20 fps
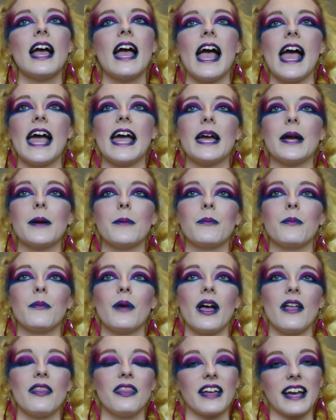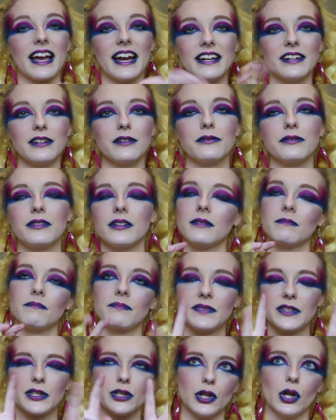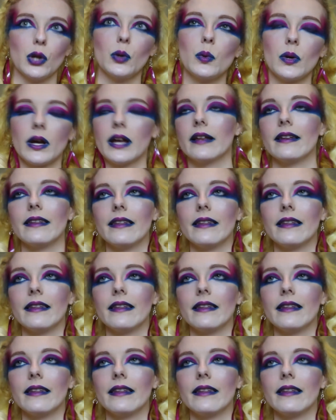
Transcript: The kind of slogan